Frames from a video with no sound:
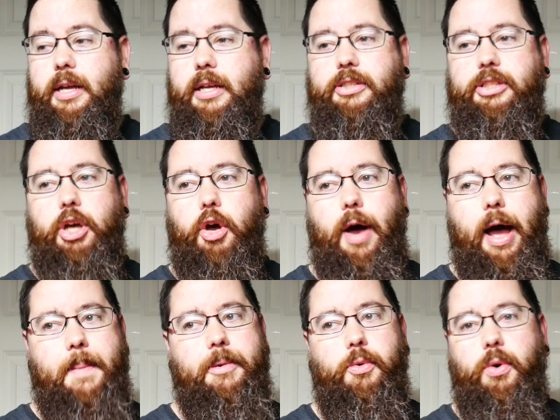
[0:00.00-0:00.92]
So
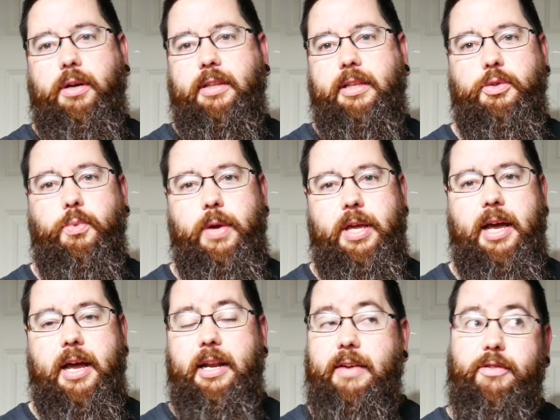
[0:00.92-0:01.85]
I'm going to work this
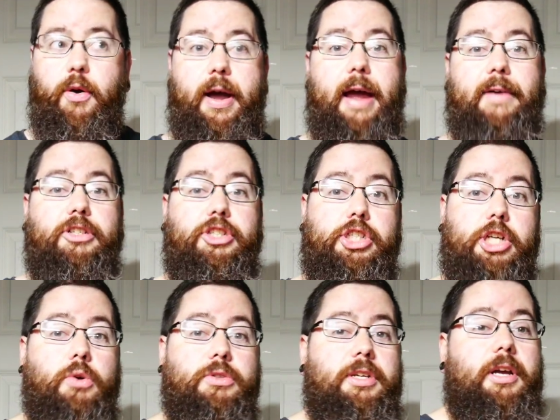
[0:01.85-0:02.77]
weekend, even though I have a
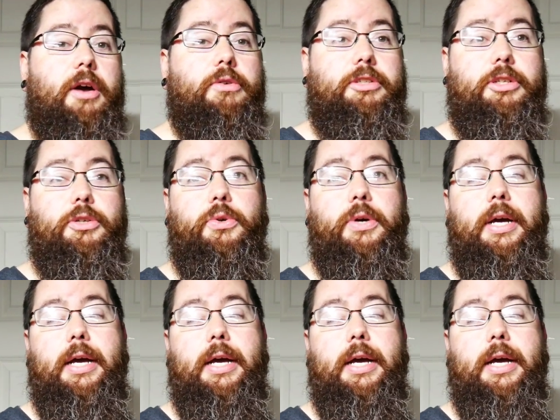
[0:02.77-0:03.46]
show to go to.